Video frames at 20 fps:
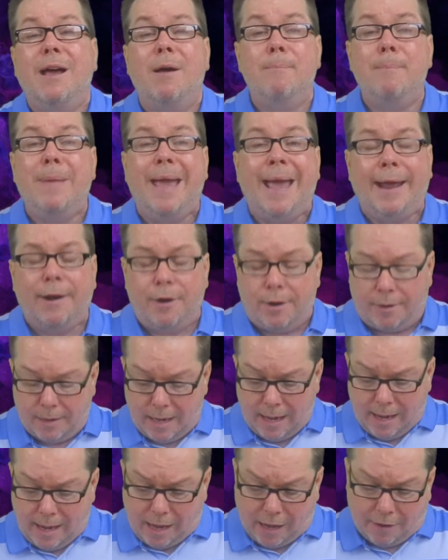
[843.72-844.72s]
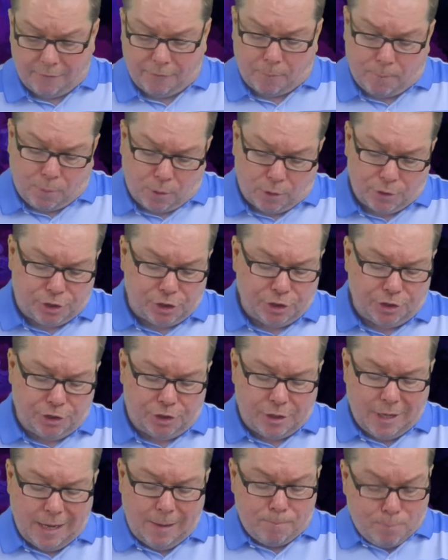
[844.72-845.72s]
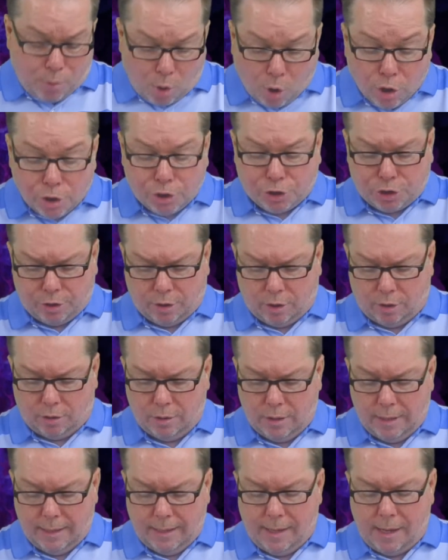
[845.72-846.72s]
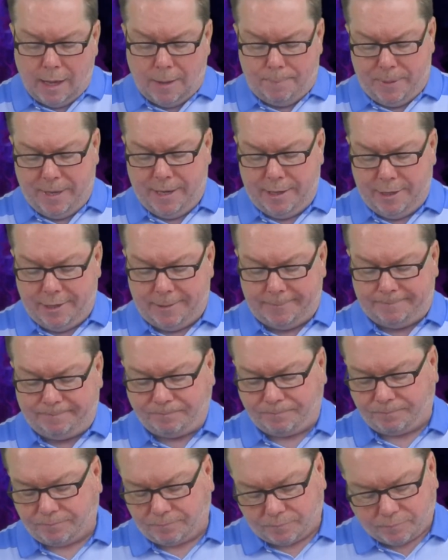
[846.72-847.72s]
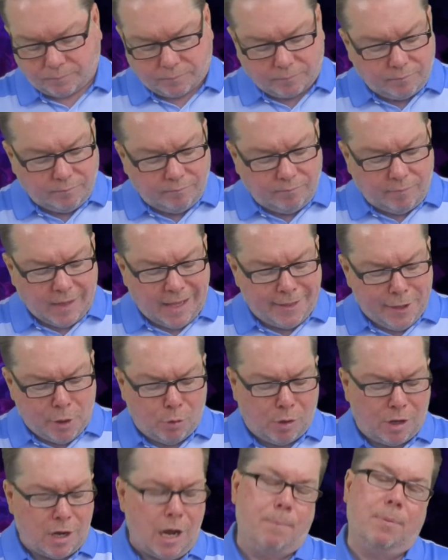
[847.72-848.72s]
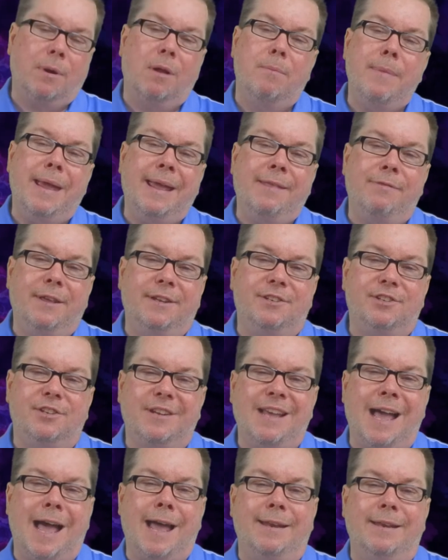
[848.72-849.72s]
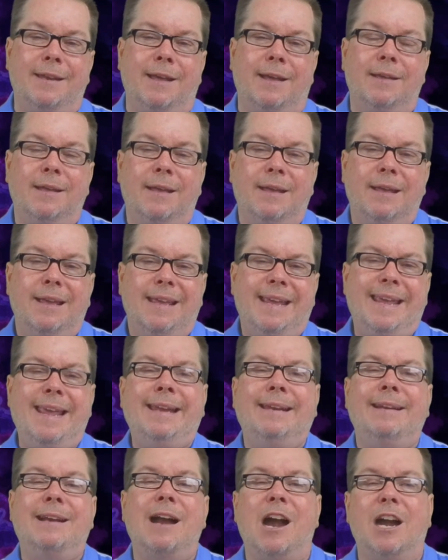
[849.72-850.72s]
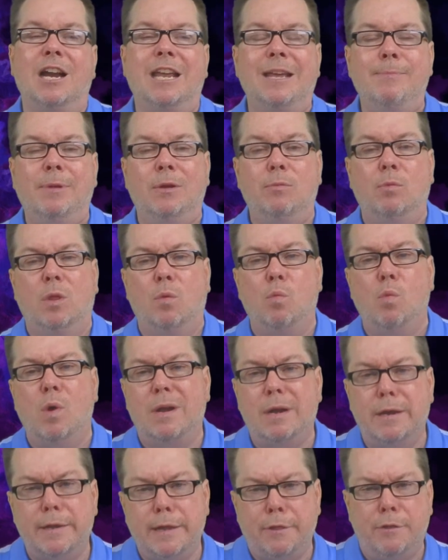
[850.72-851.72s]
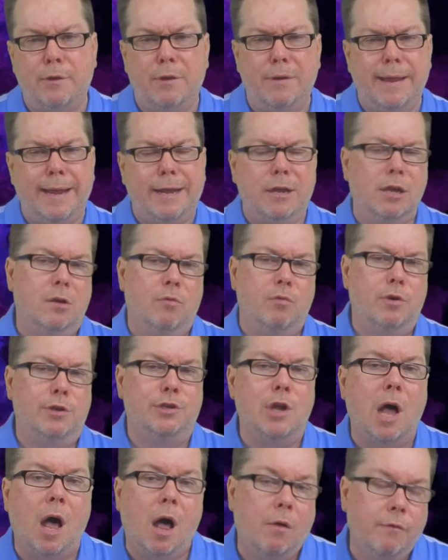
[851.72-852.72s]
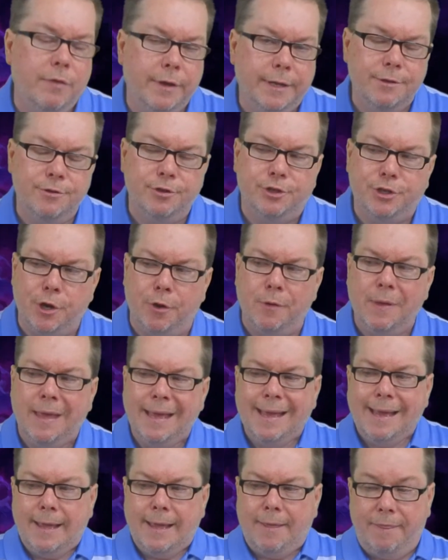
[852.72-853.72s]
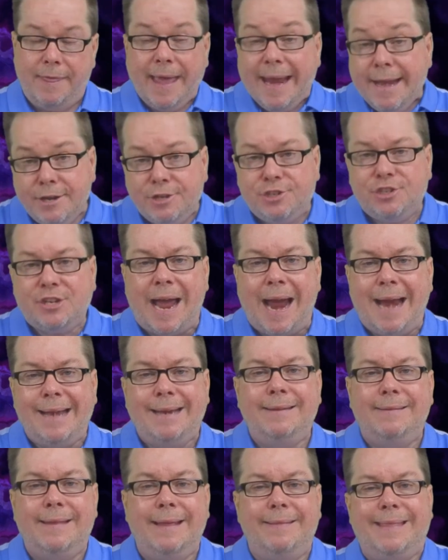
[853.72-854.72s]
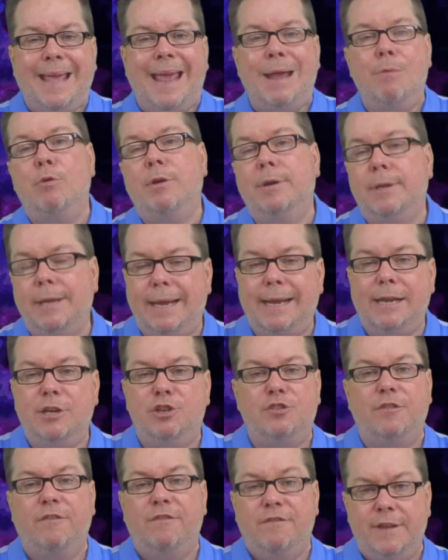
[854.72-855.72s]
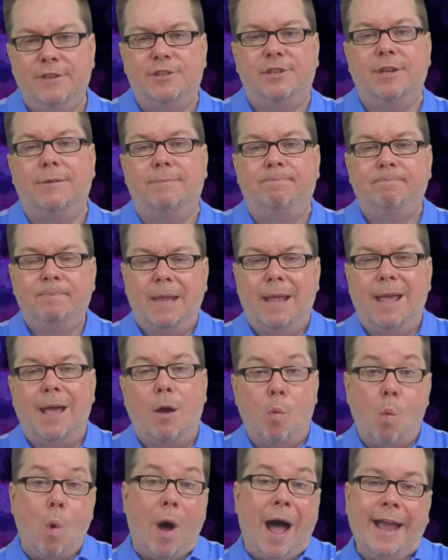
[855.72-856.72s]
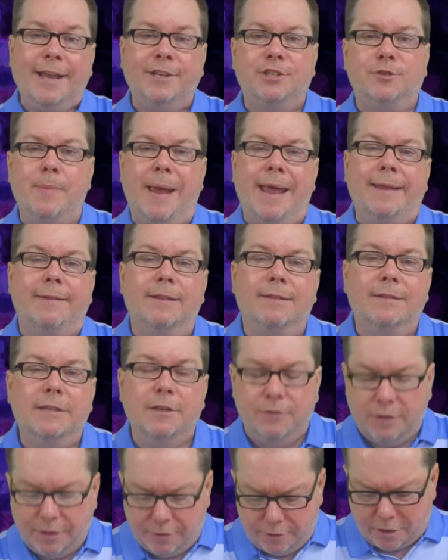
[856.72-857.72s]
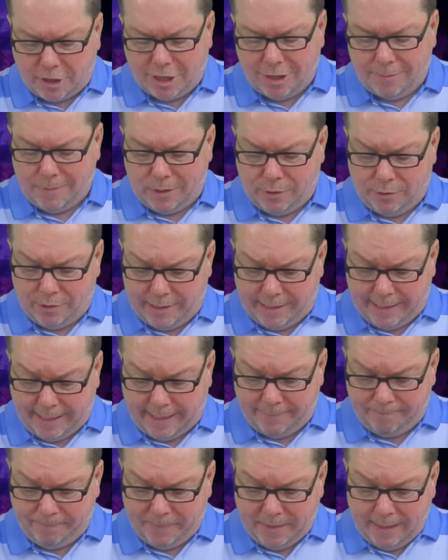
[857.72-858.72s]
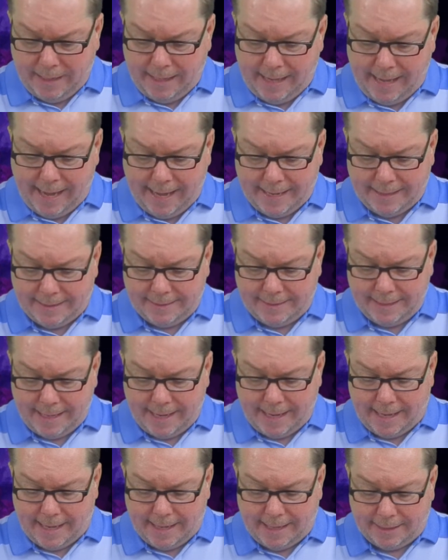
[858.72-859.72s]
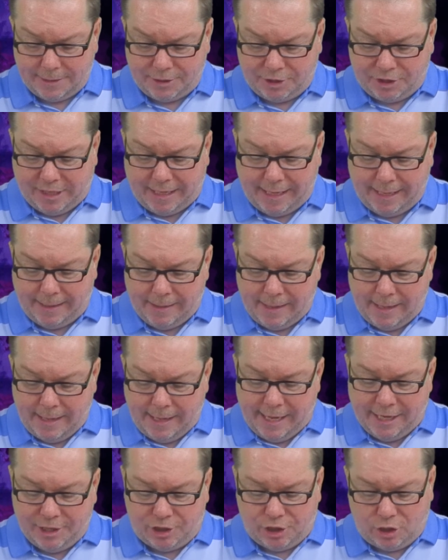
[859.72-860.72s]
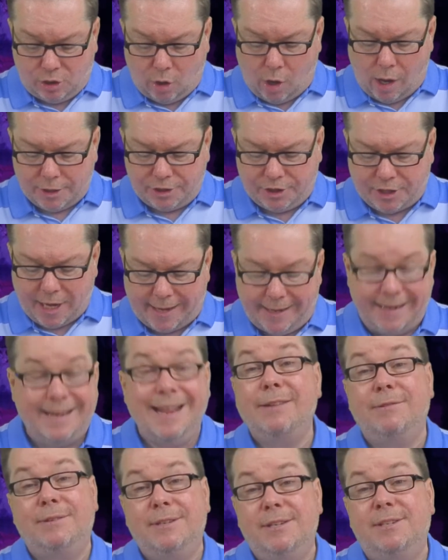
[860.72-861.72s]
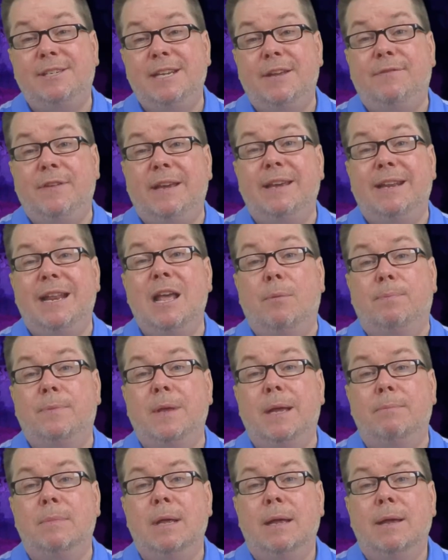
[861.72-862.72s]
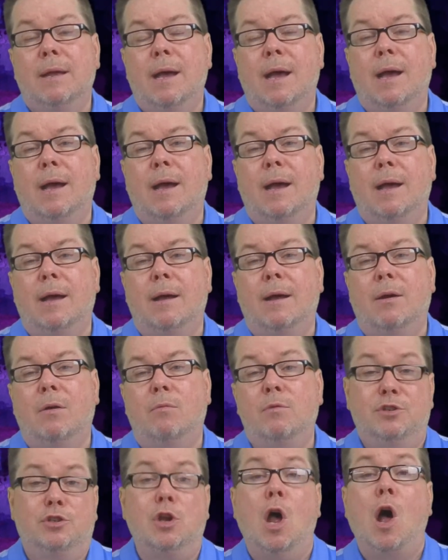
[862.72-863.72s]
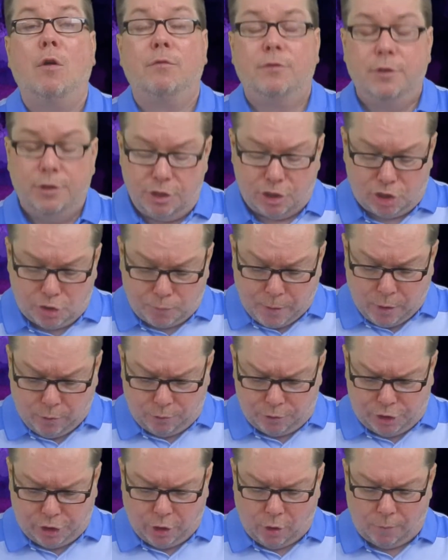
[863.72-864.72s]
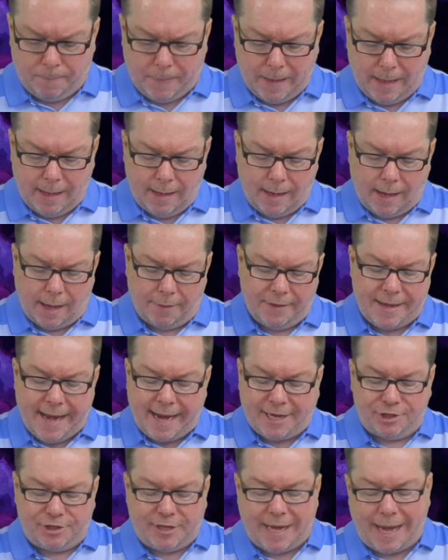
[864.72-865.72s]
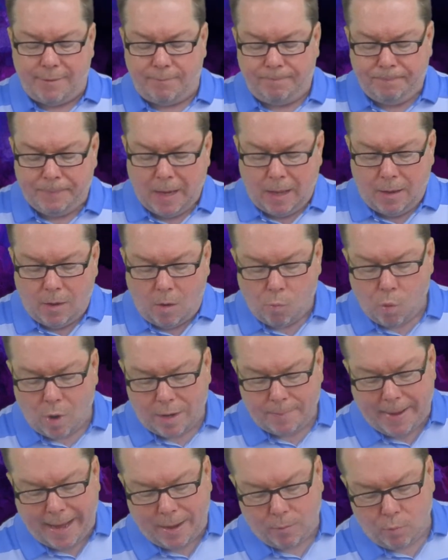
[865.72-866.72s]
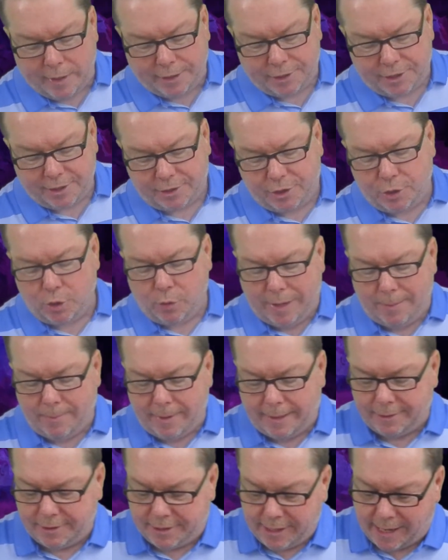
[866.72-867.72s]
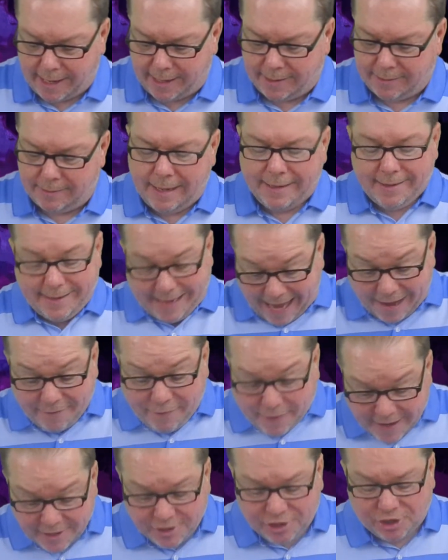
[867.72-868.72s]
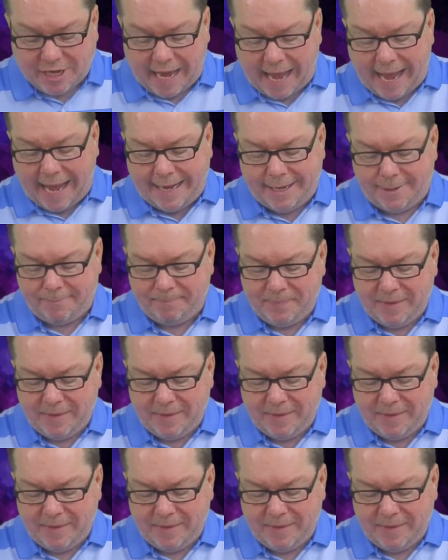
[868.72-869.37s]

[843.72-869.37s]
a matter of a person's personal opinion. There were a couple of men that got in a heated argument with one another and they couldn't resolve it. And so they decided that they would each visit a wise man that lived in the community and uh, see his thoughts on it to see if he could help them uh, resolve the dispute. So uh, the next day, one man went to him and uh, gave his side,